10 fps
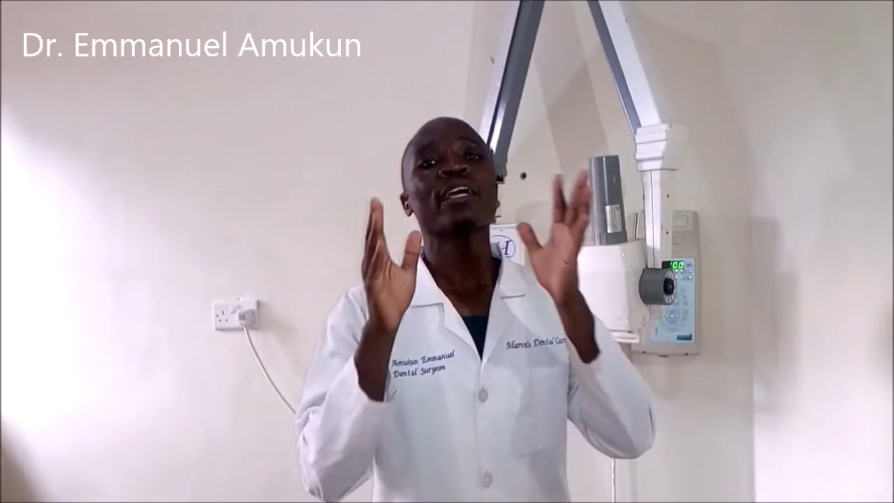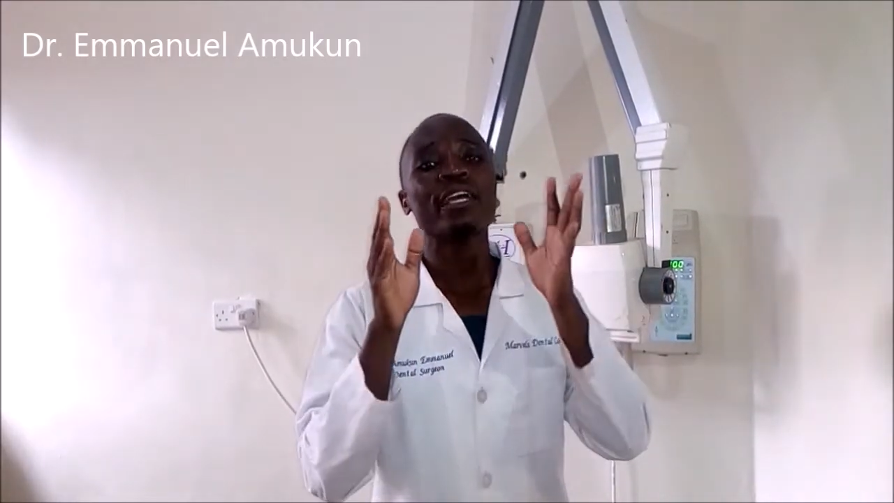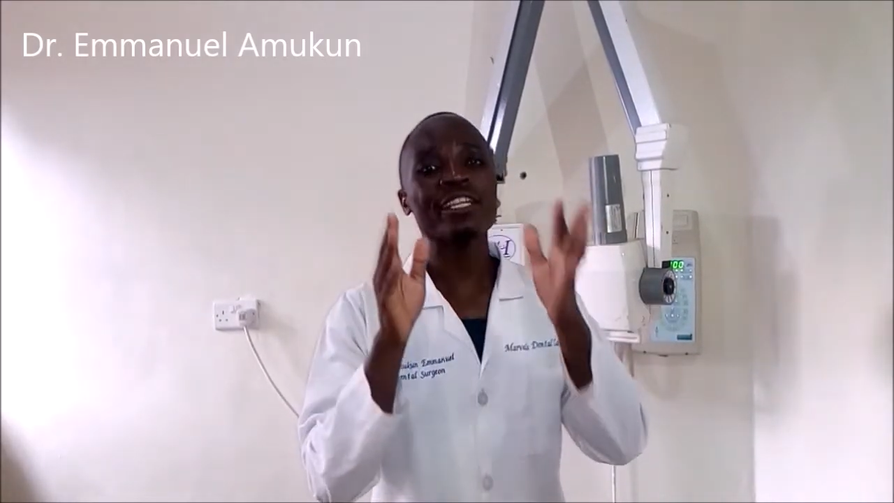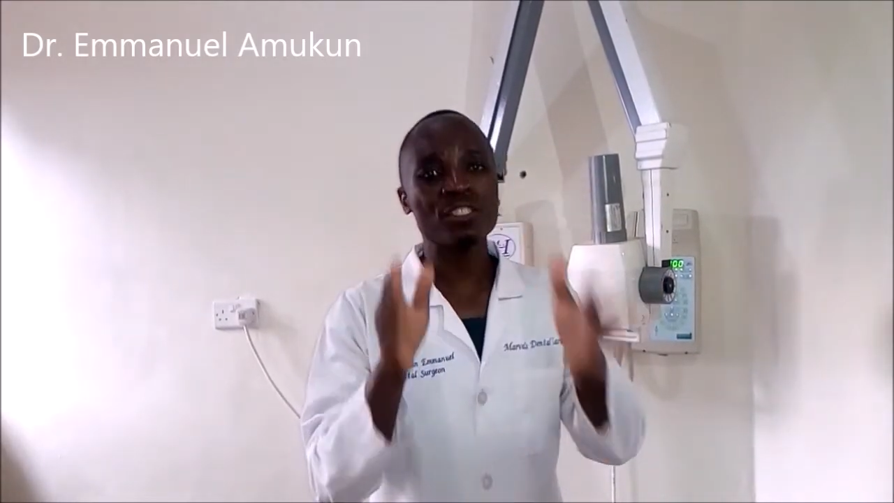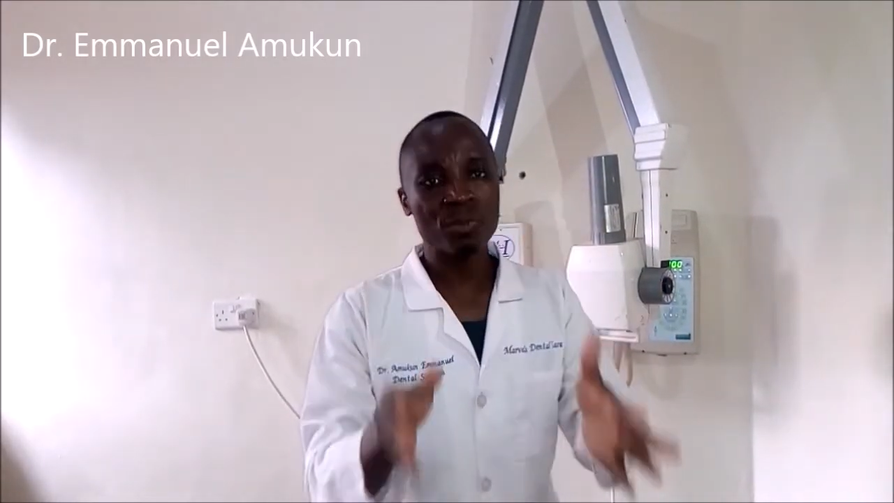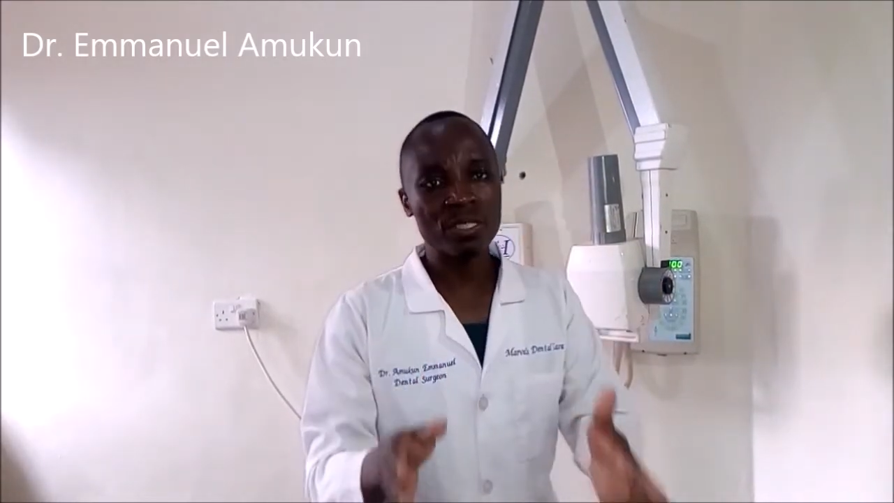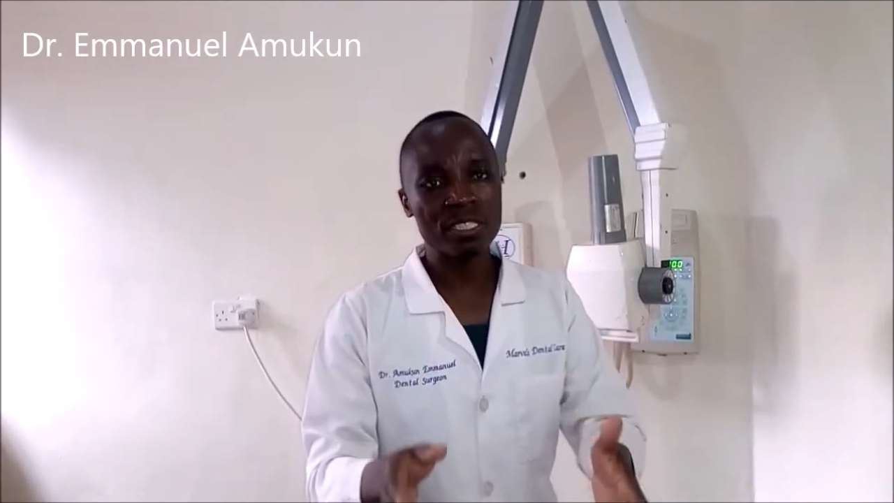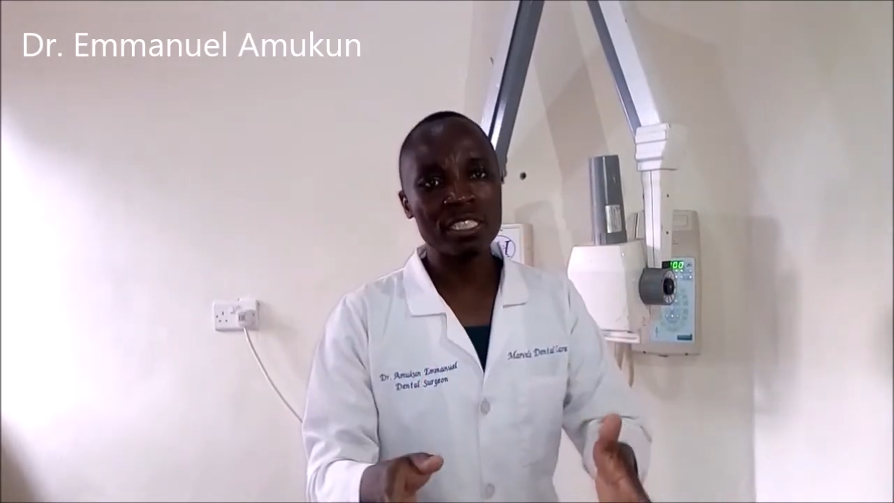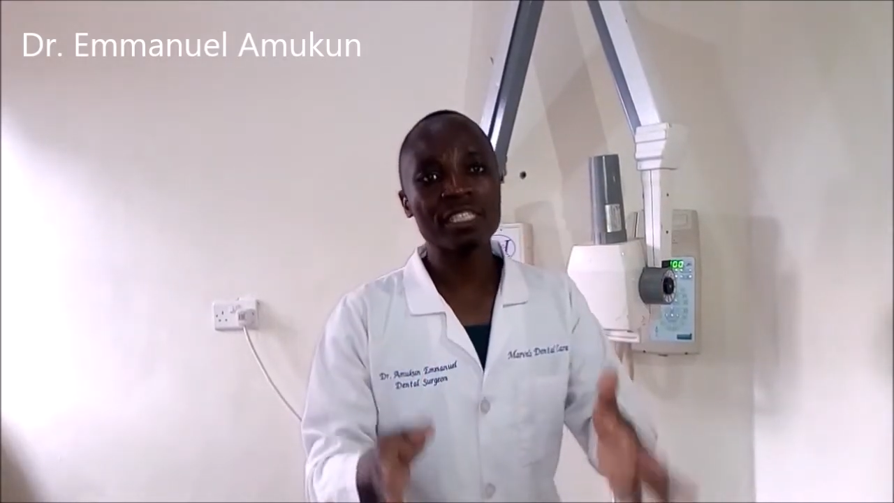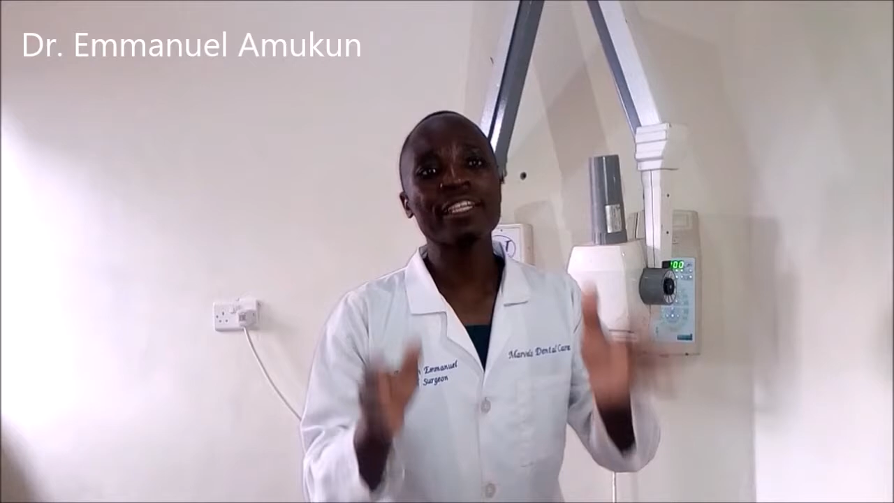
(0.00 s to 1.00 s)

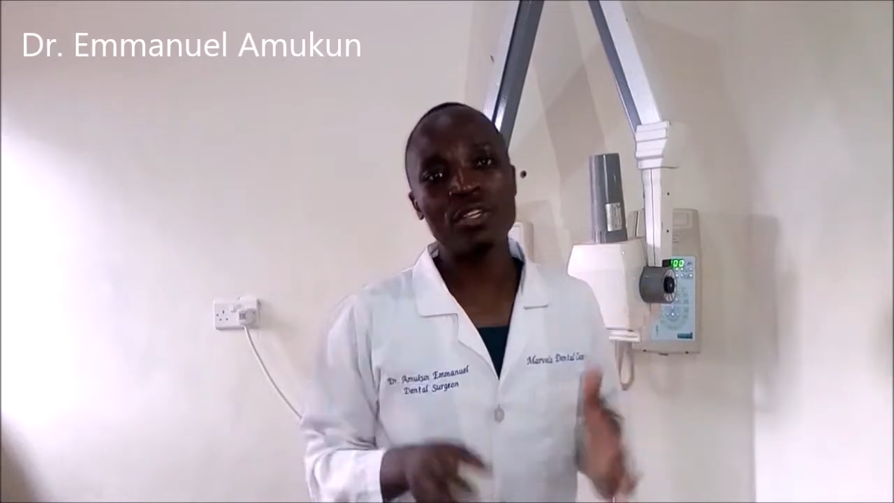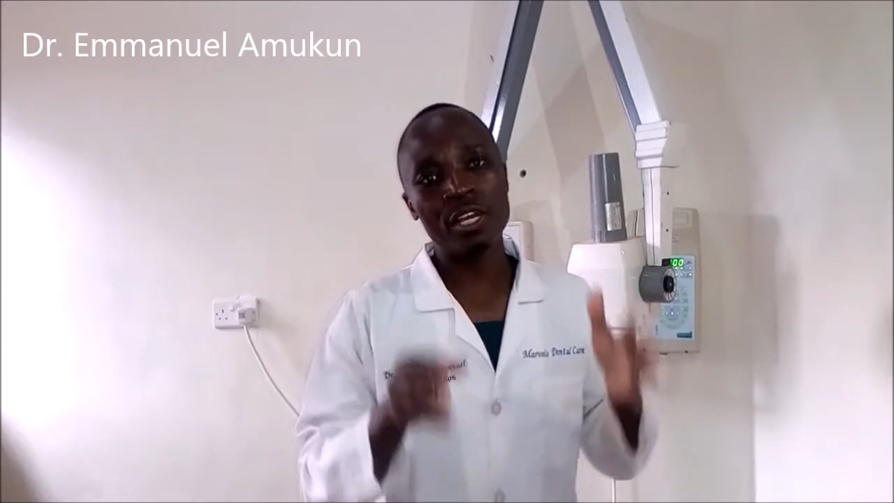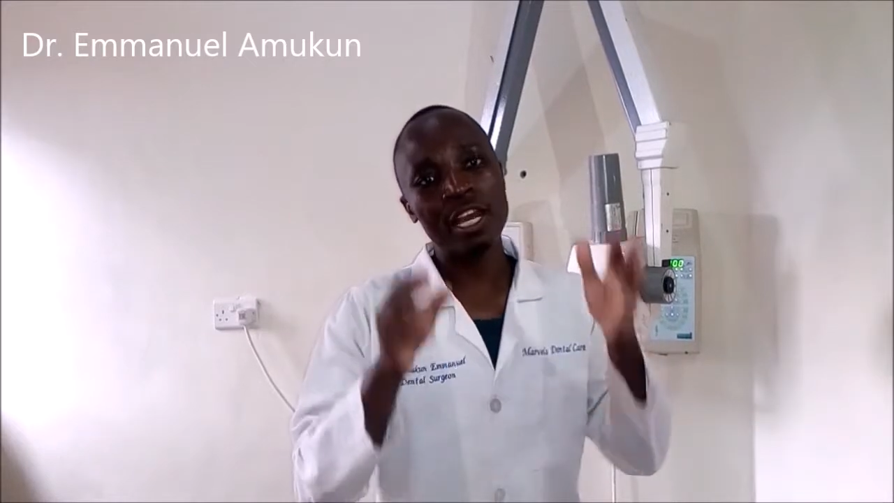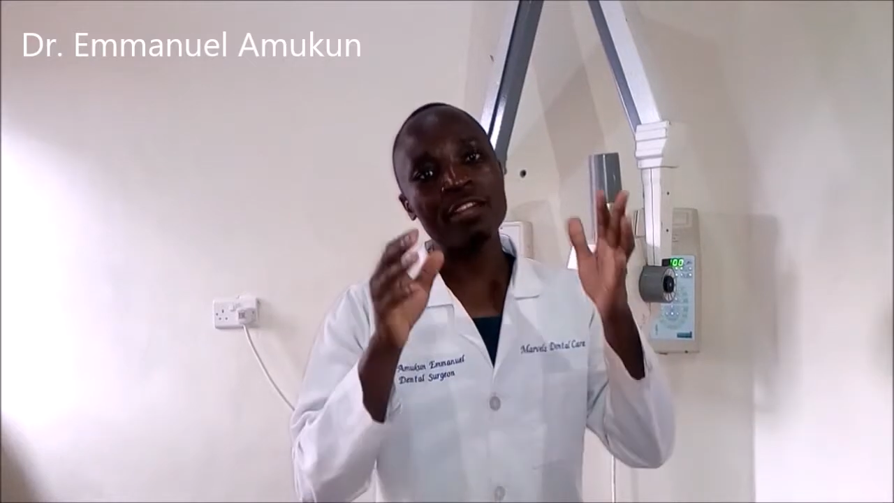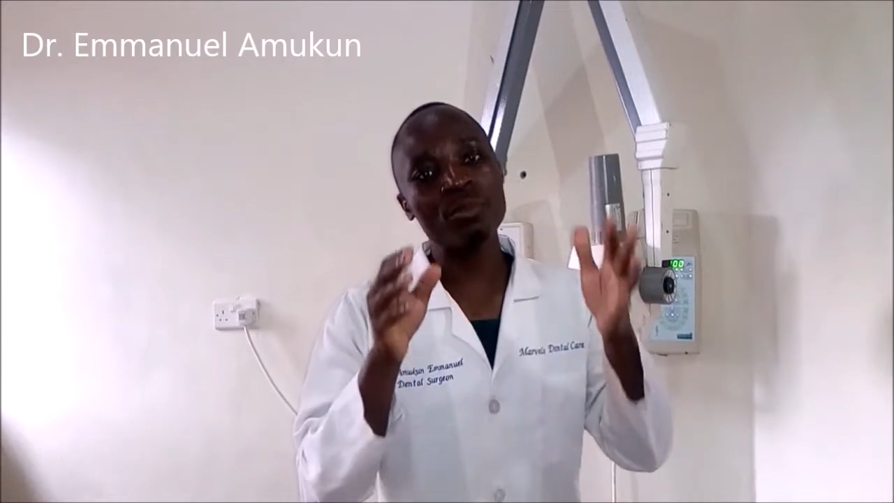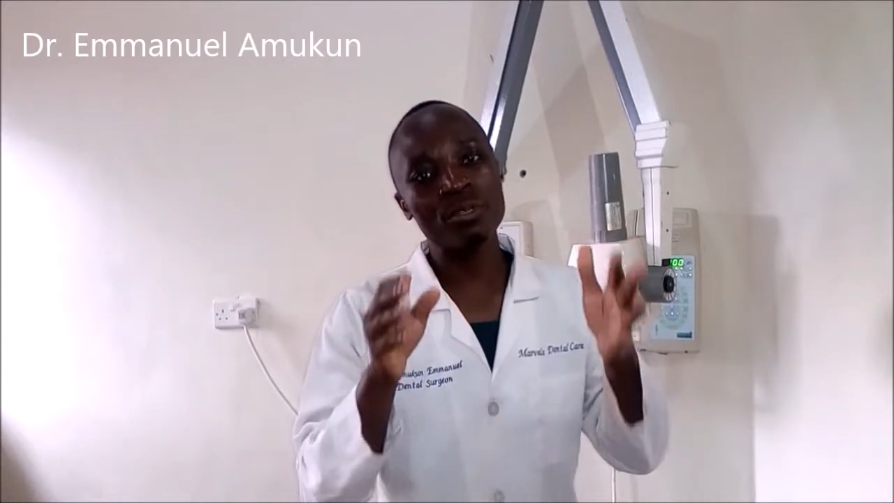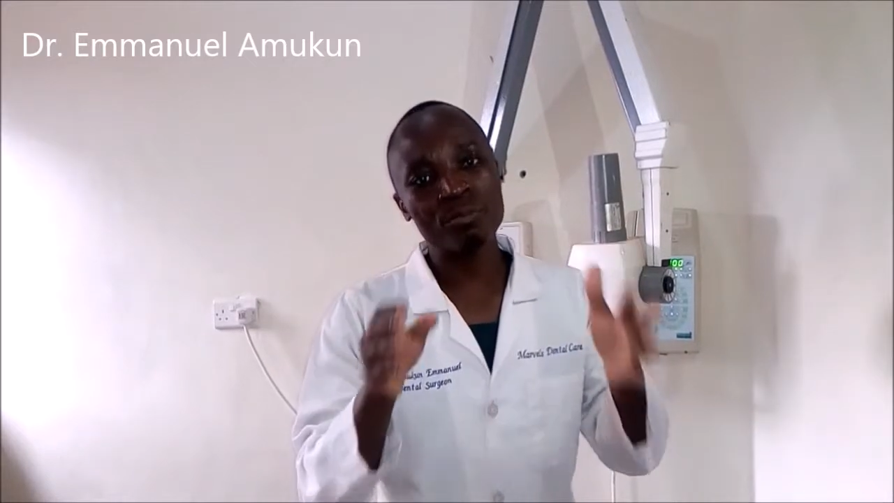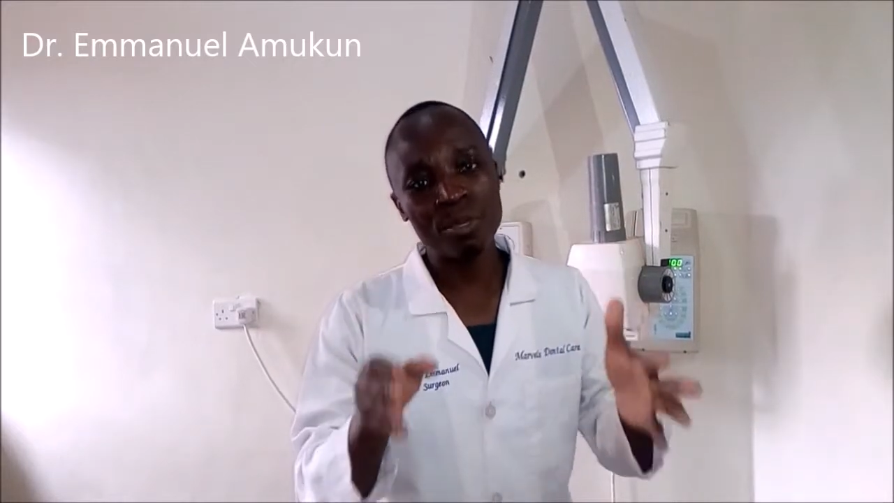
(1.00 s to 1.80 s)
exposing your unborn